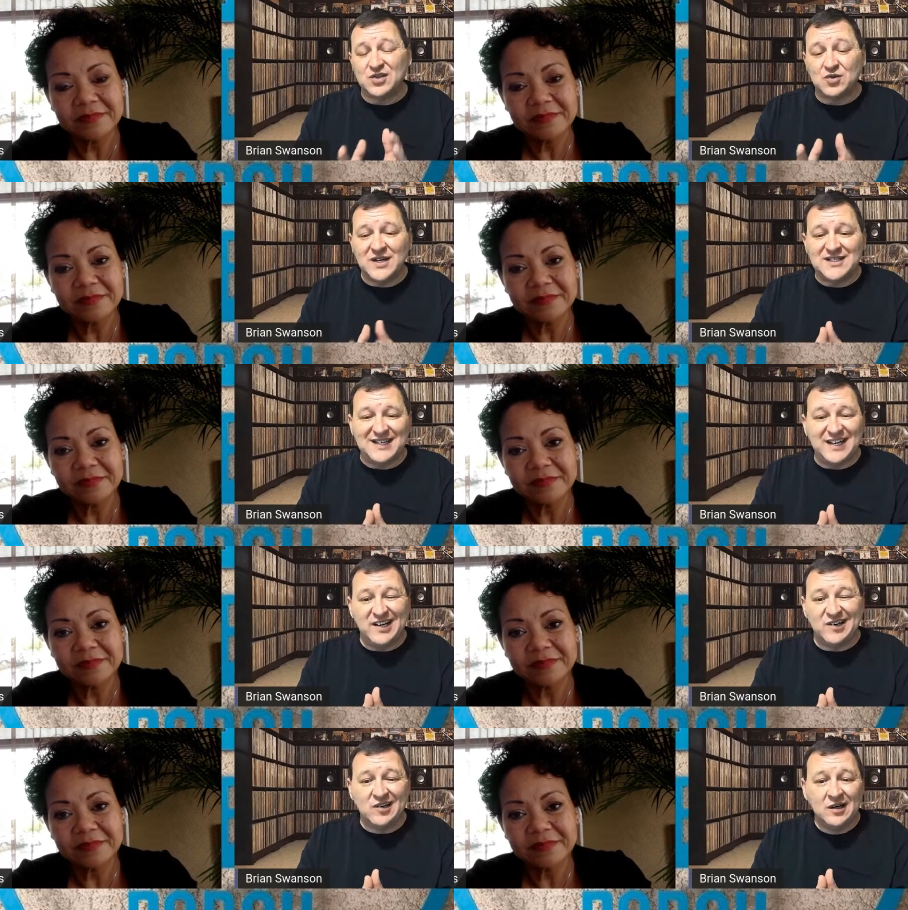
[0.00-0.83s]
Speaker 1: or twice a
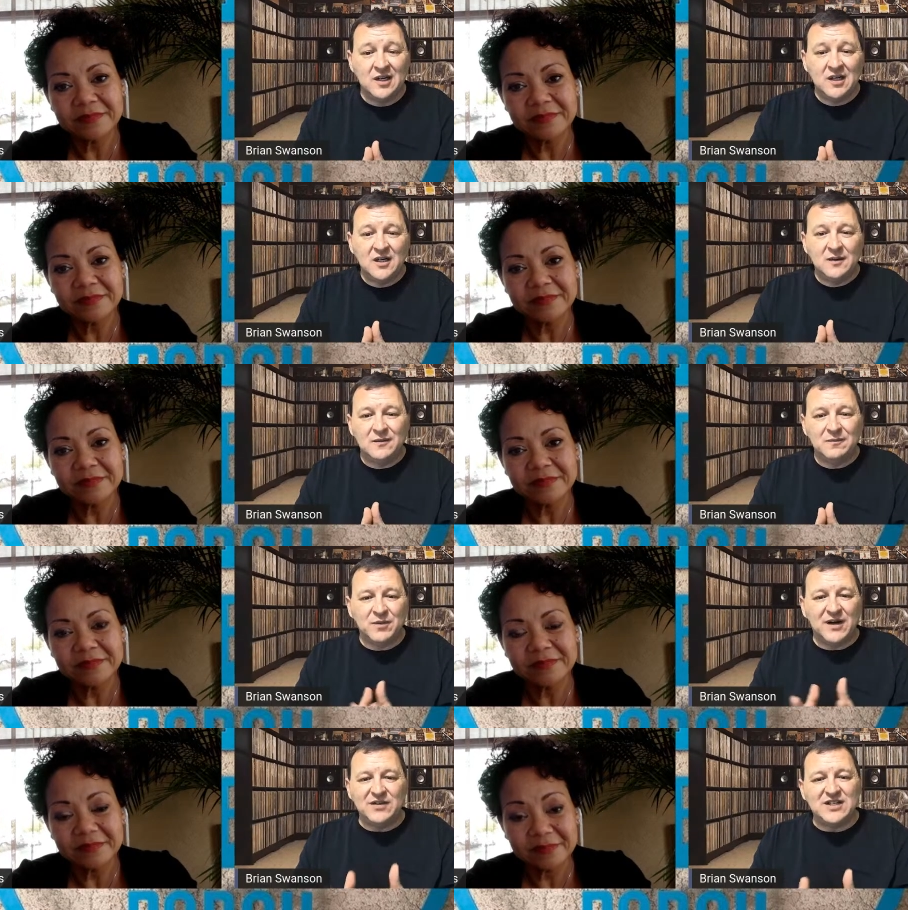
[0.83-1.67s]
year
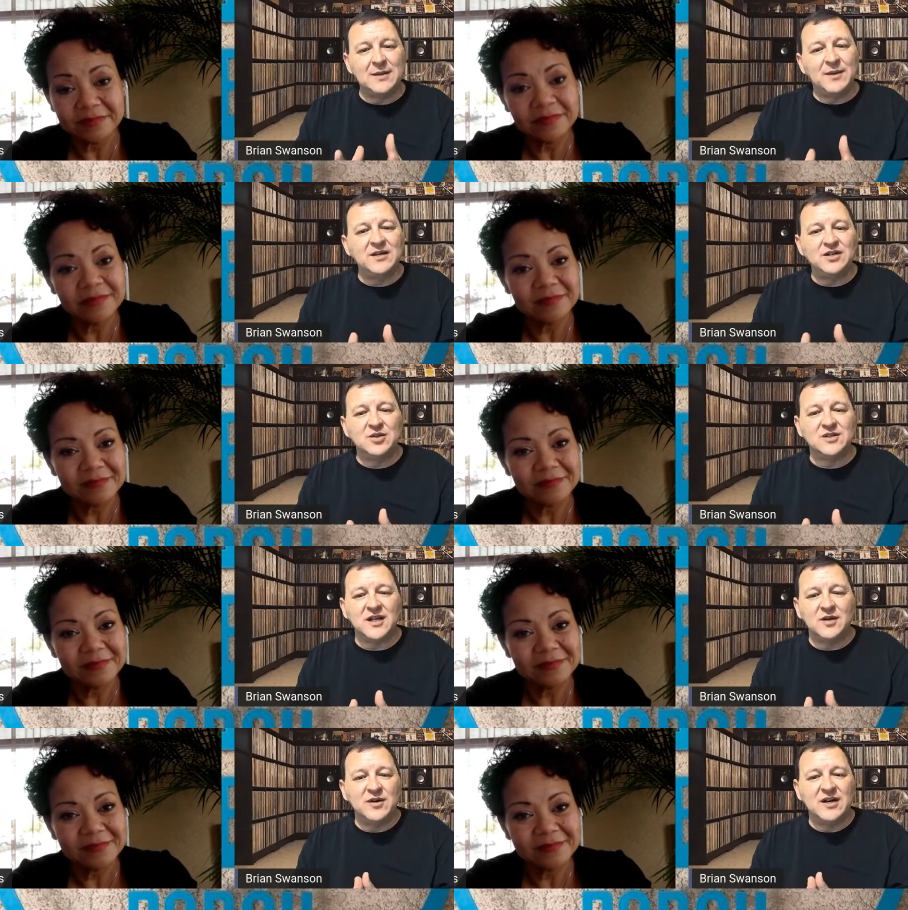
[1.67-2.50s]
but every time i do
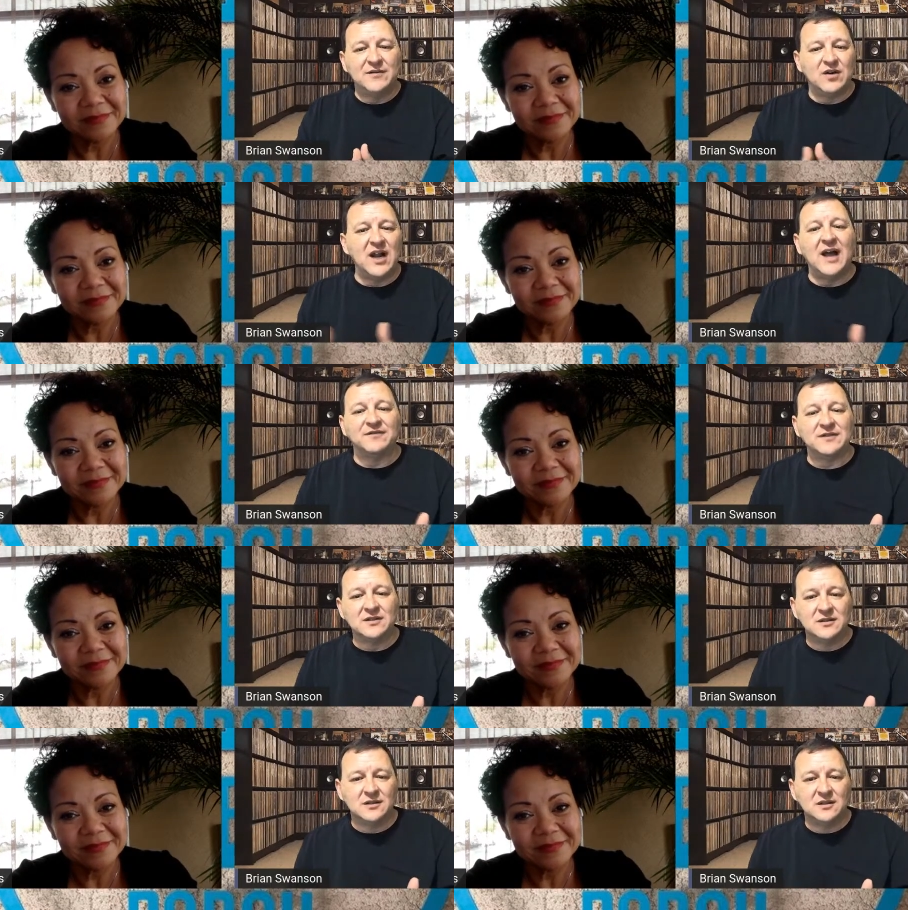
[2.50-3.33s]
it's like we never
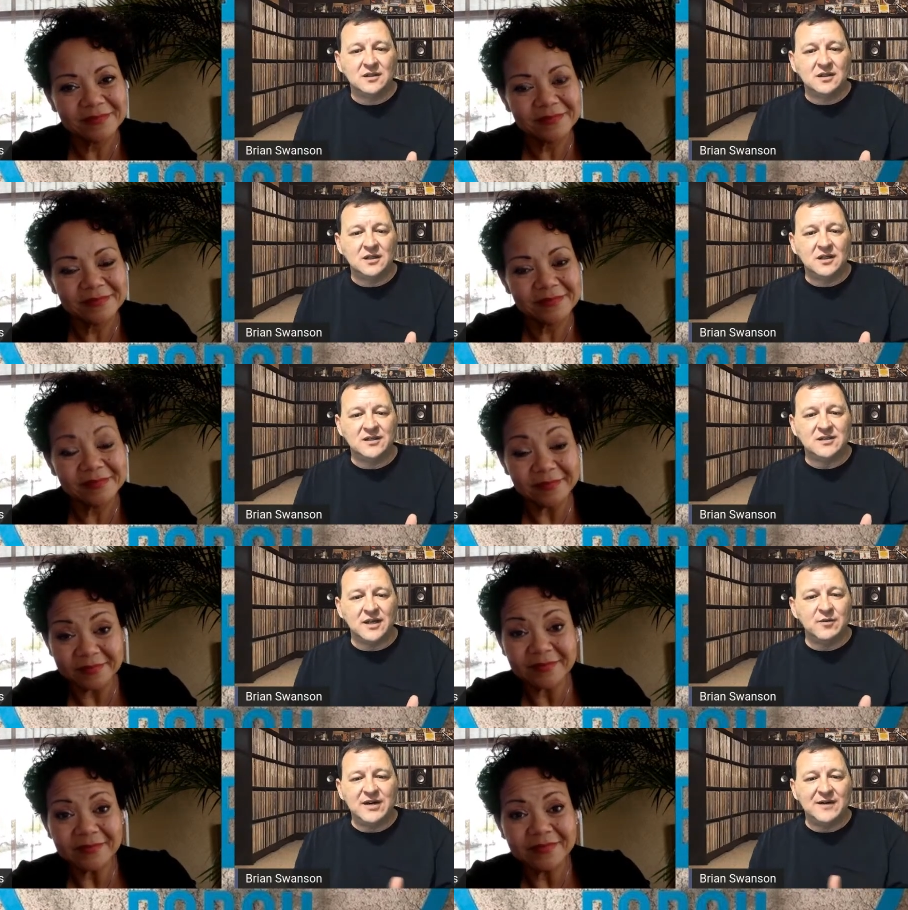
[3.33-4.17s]
left it's
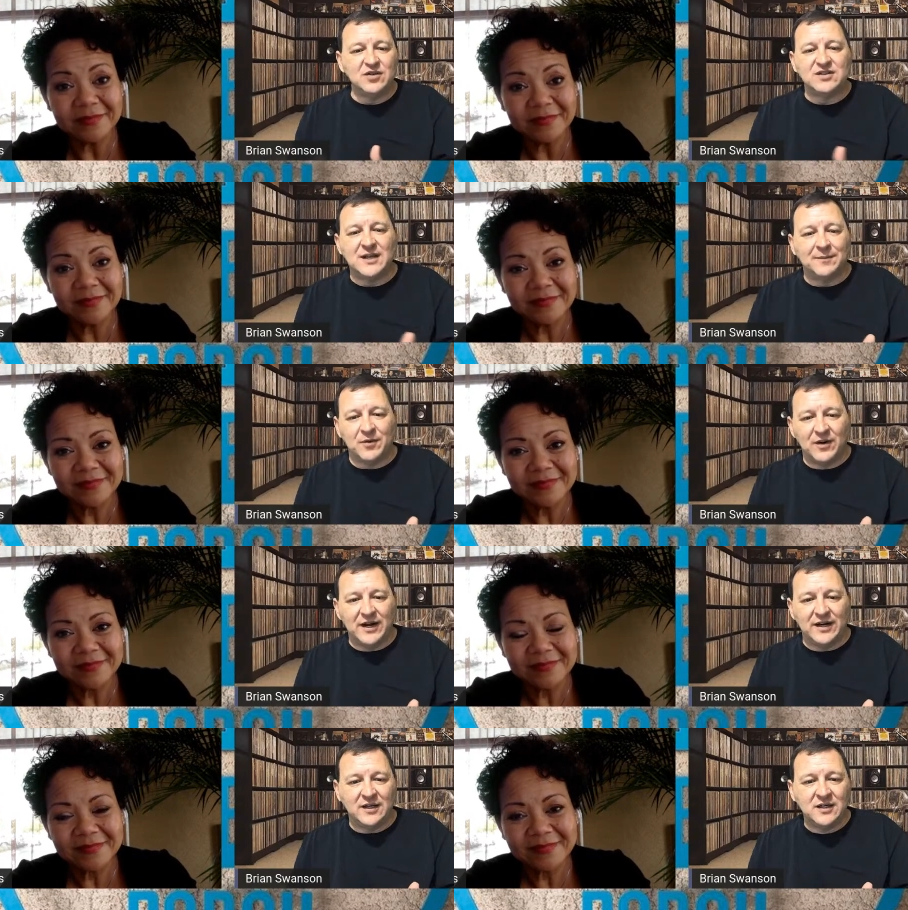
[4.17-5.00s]
like mm-hmm. we never
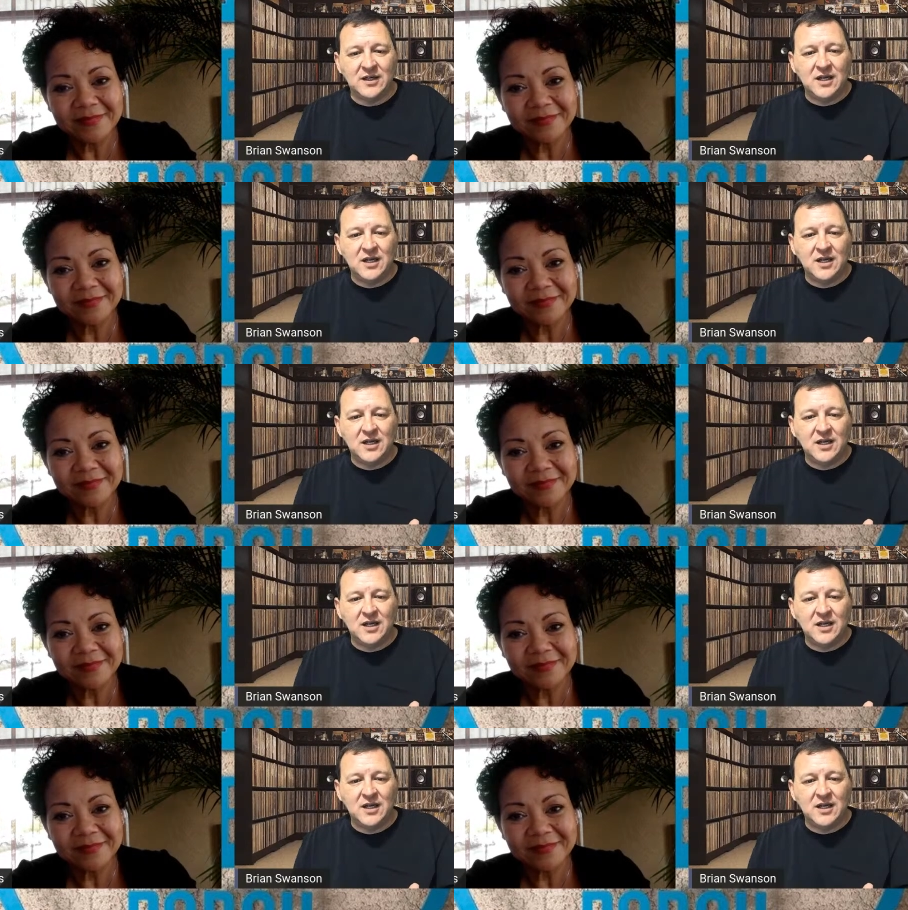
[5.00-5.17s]
separated.